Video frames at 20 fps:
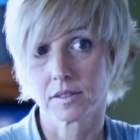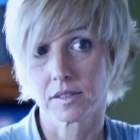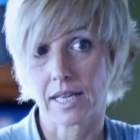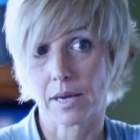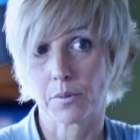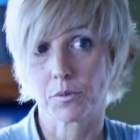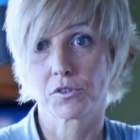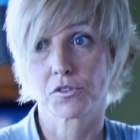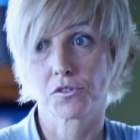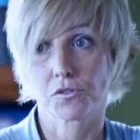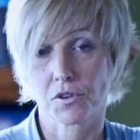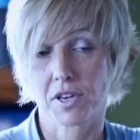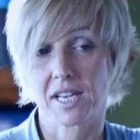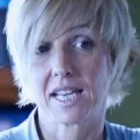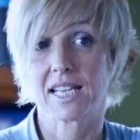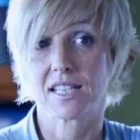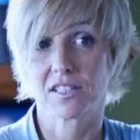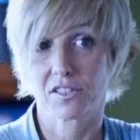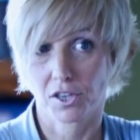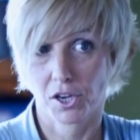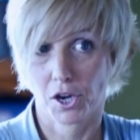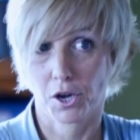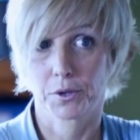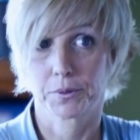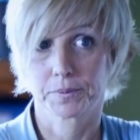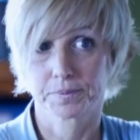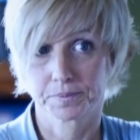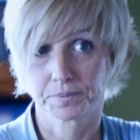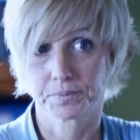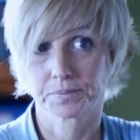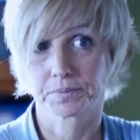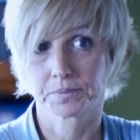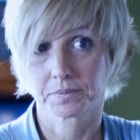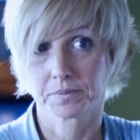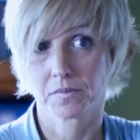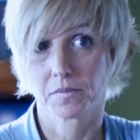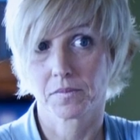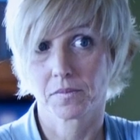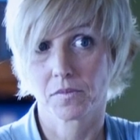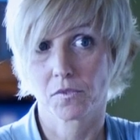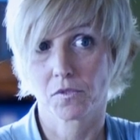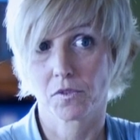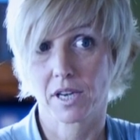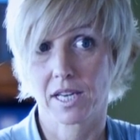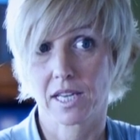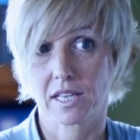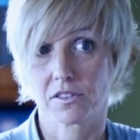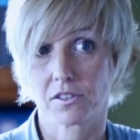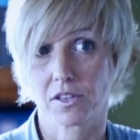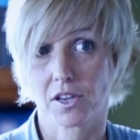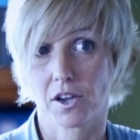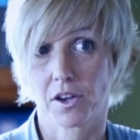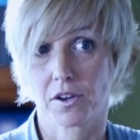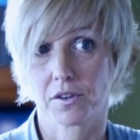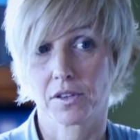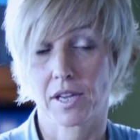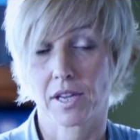That was 3 years ago, 3 years ago,